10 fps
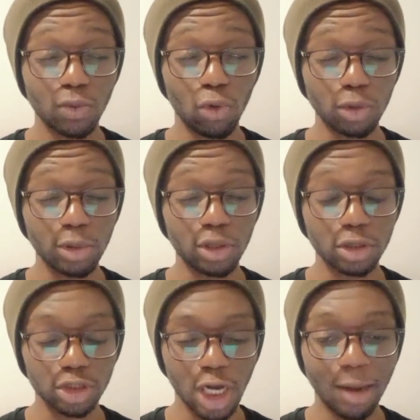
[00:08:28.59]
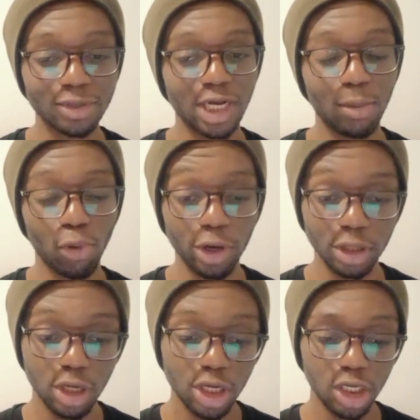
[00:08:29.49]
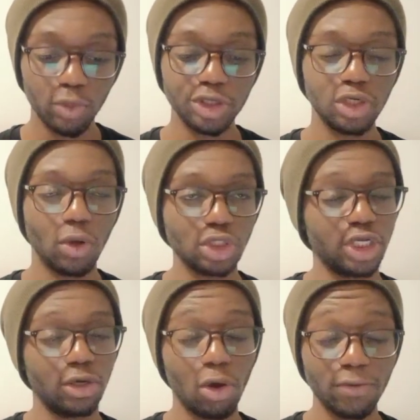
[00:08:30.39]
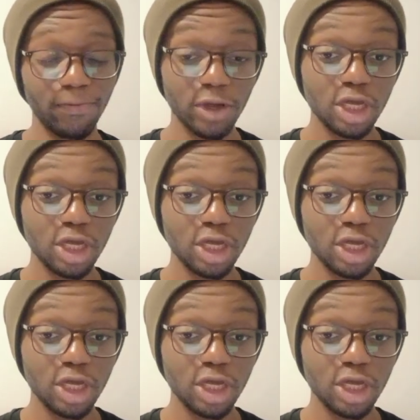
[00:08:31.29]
award because up to that point in which he got sent off,